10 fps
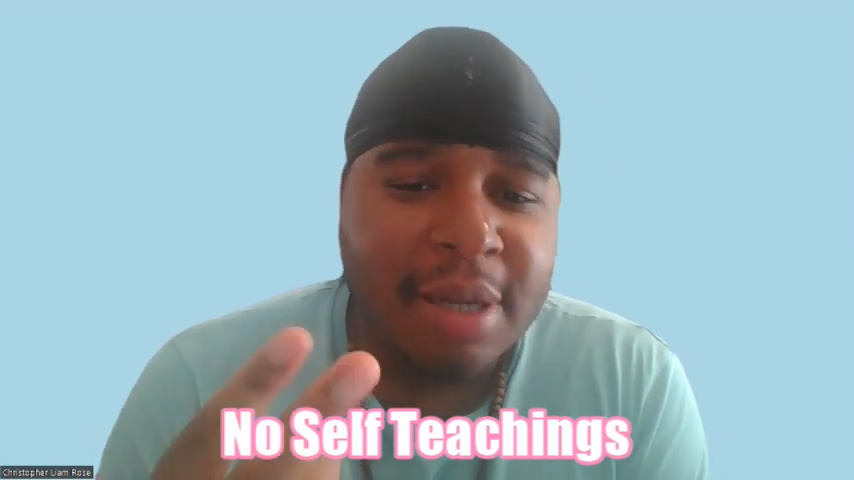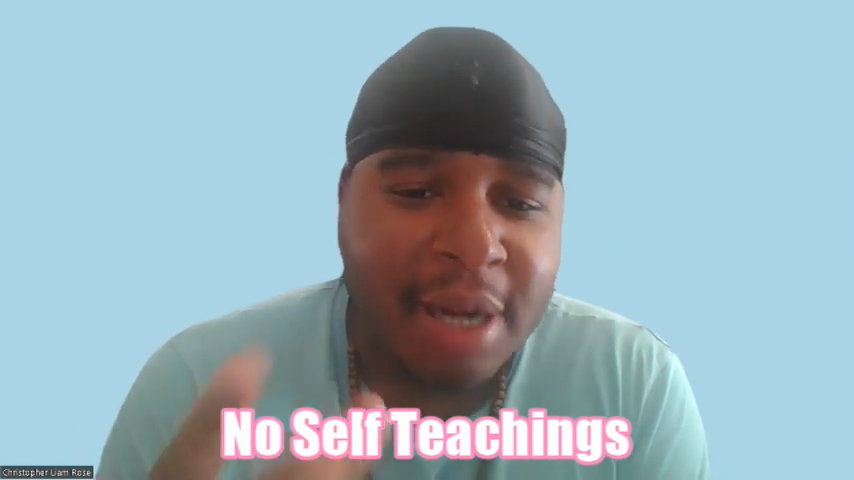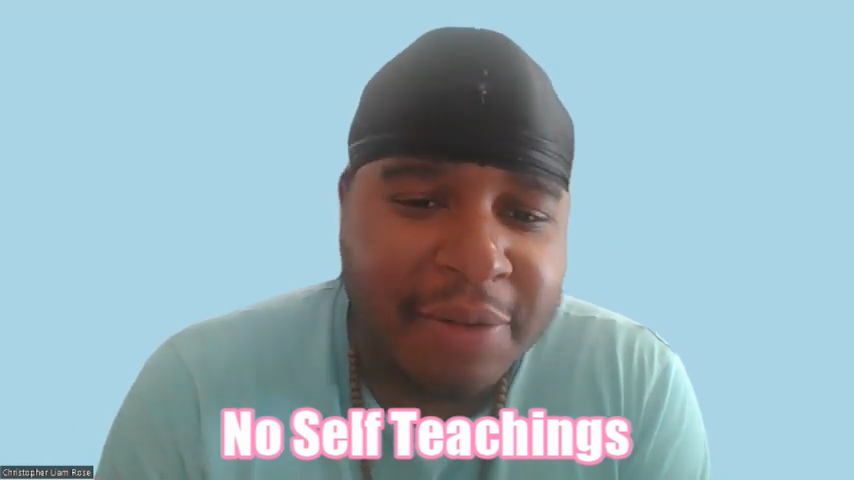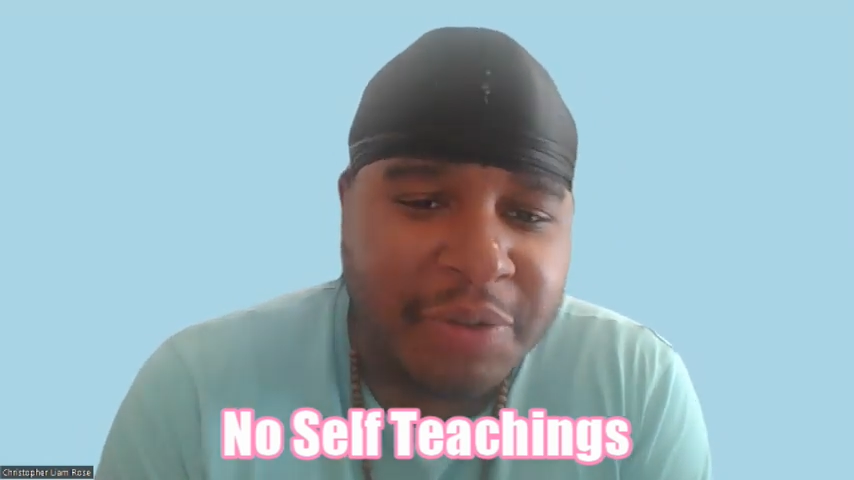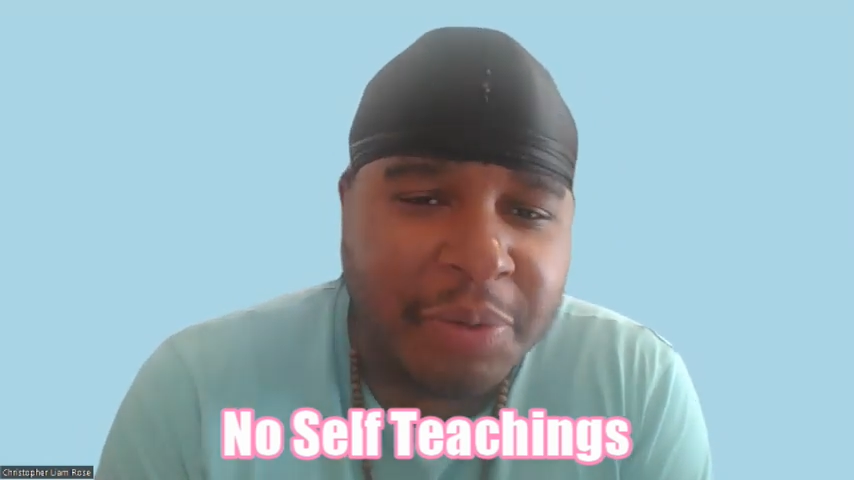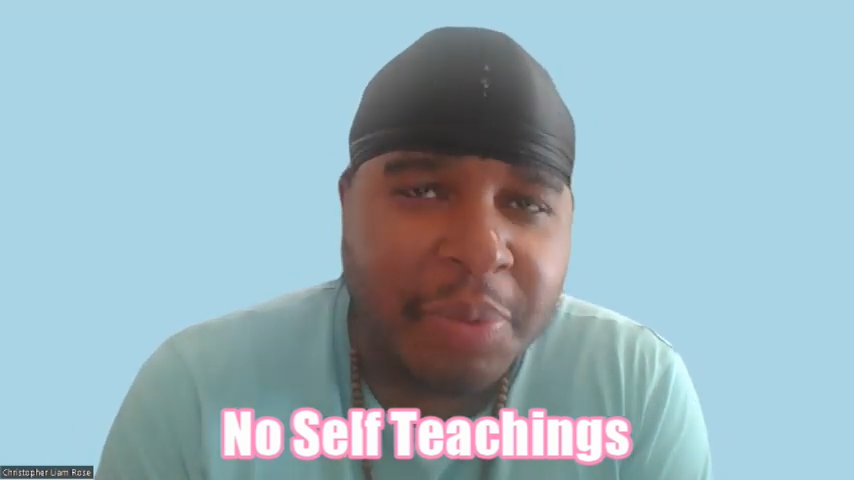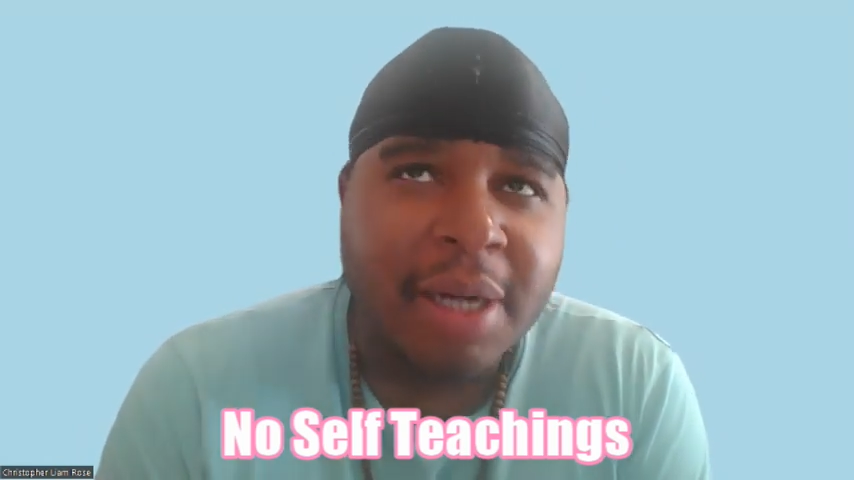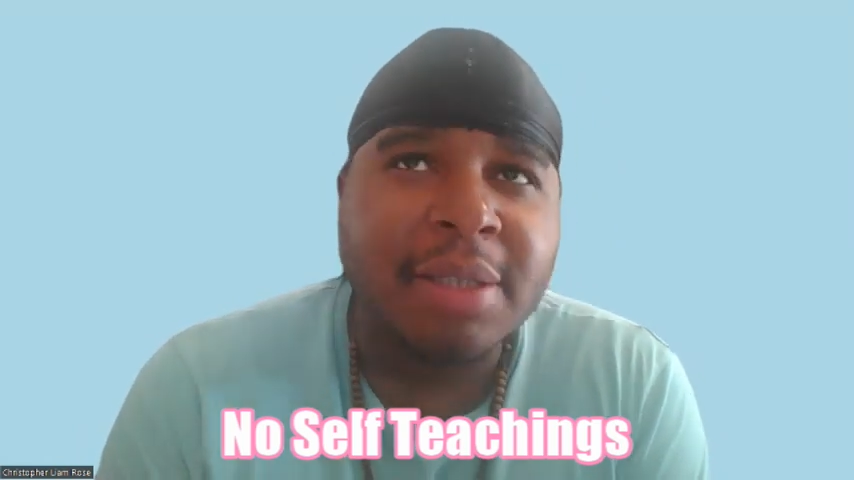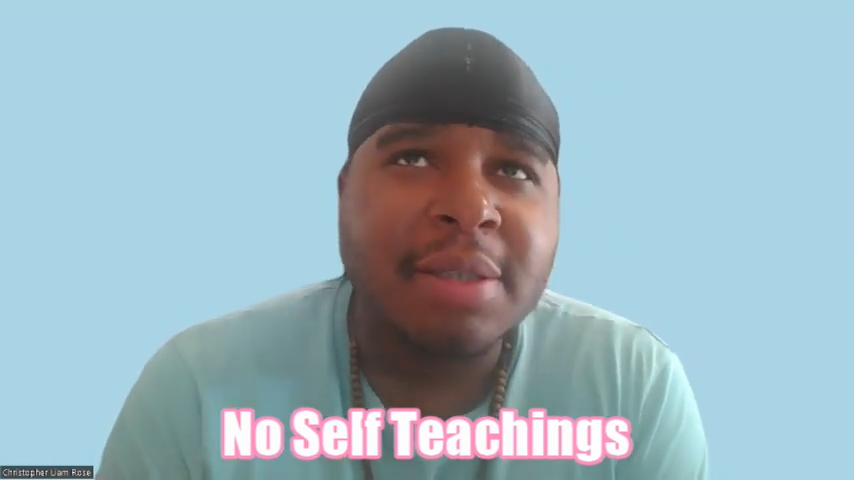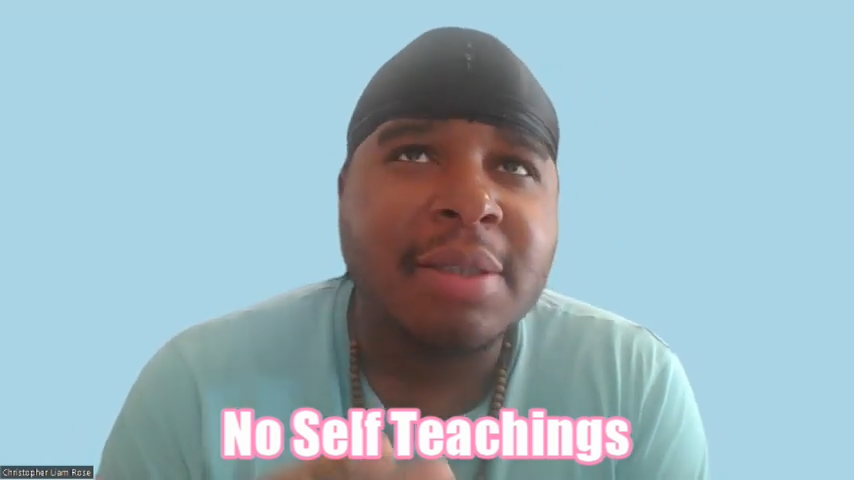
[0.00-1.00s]
loved
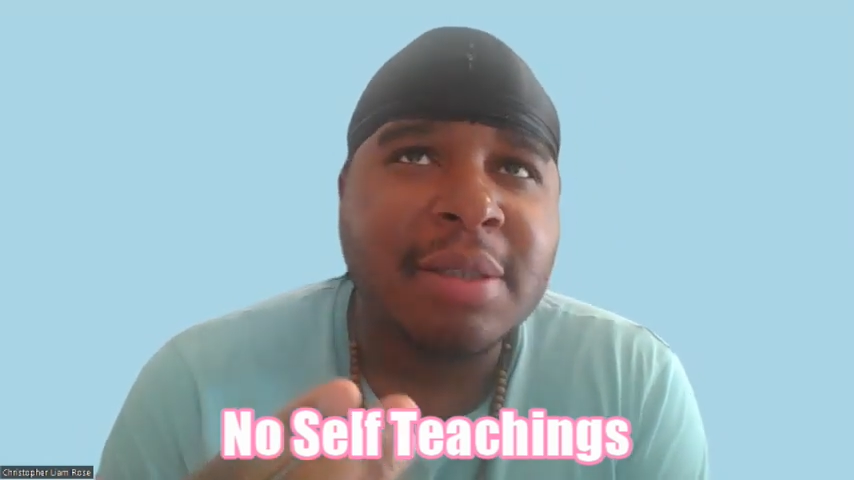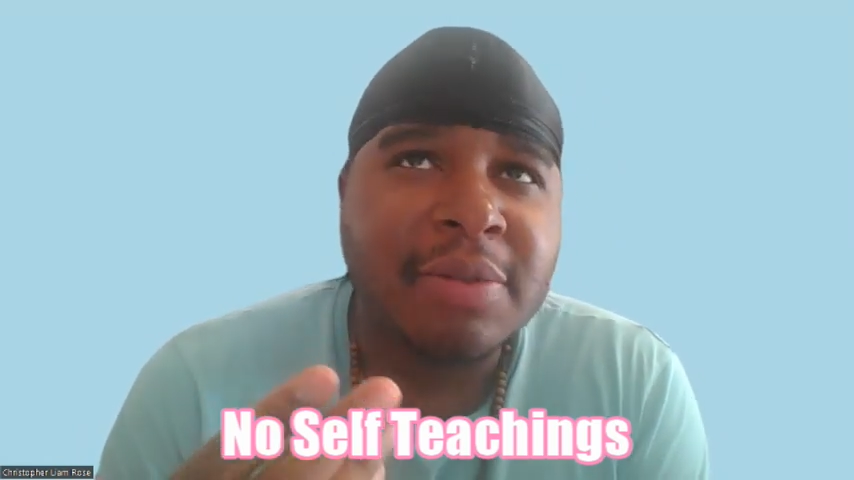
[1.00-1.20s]
ones,